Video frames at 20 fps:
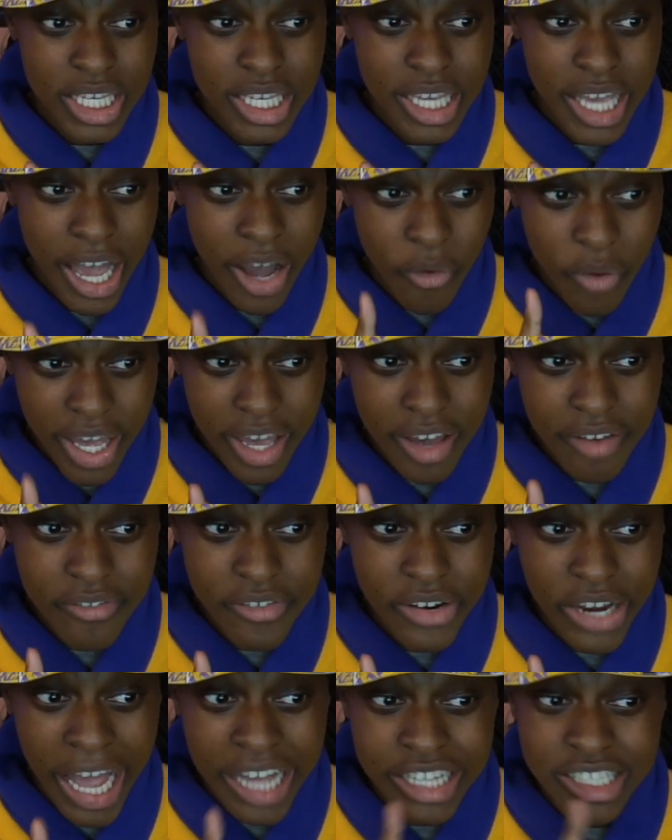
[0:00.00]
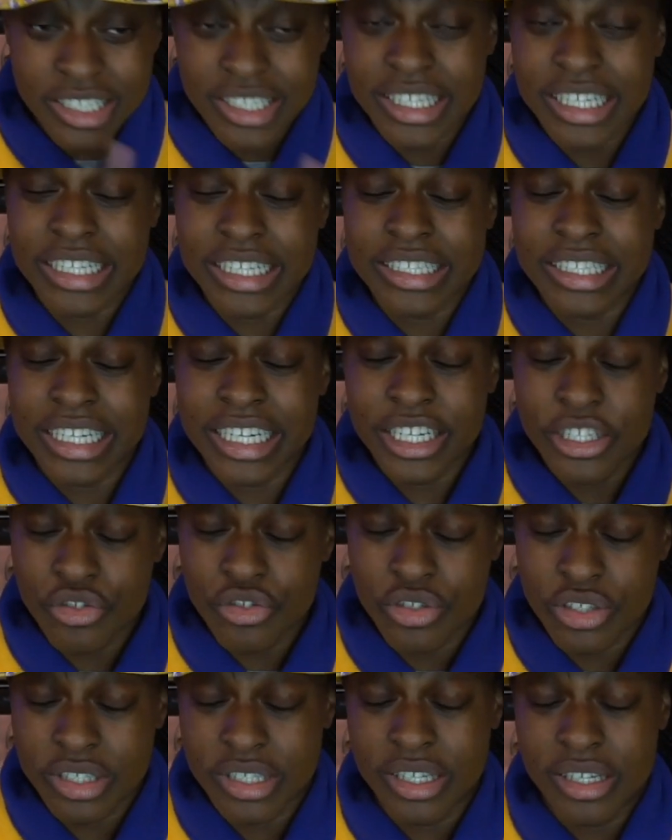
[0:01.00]
however, I just think it's
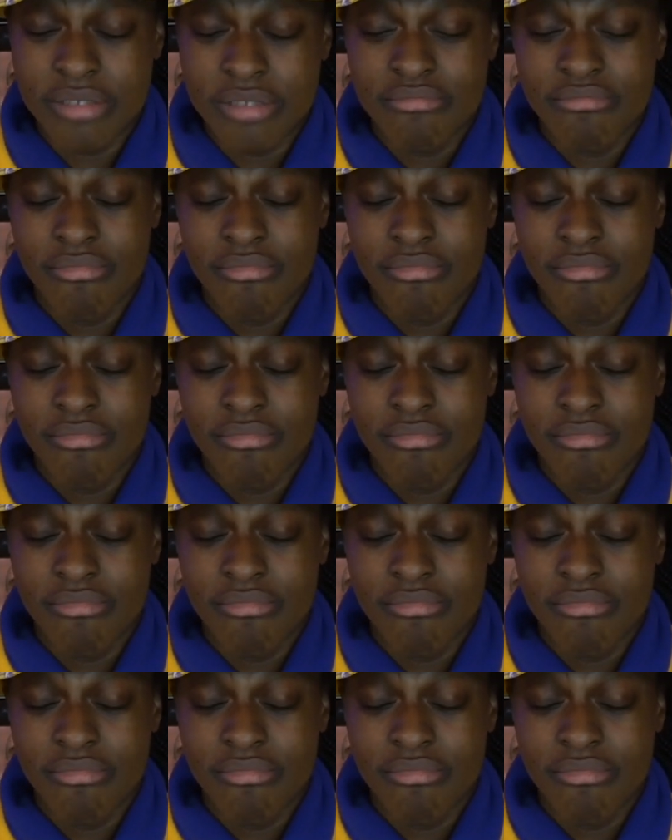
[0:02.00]
interesting.